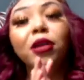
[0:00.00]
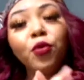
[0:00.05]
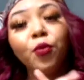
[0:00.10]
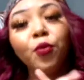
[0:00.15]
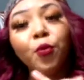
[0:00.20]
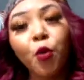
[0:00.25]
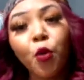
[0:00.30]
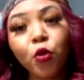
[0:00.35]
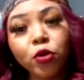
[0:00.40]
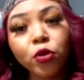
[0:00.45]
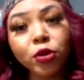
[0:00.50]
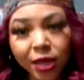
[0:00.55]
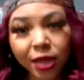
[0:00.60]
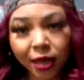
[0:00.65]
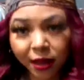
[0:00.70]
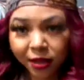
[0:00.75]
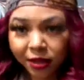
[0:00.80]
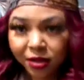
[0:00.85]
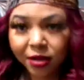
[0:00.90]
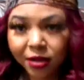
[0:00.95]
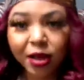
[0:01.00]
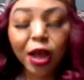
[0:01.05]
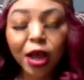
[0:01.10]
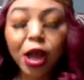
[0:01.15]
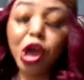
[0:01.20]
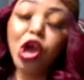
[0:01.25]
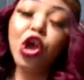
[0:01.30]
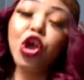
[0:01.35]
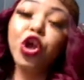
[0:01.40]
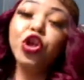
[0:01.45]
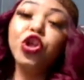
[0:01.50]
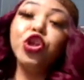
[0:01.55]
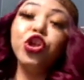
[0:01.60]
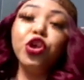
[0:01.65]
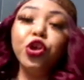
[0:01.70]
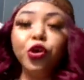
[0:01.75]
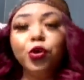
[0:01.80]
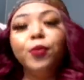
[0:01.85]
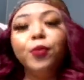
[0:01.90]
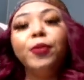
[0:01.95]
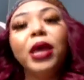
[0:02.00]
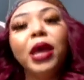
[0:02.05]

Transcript: them all together, you'll be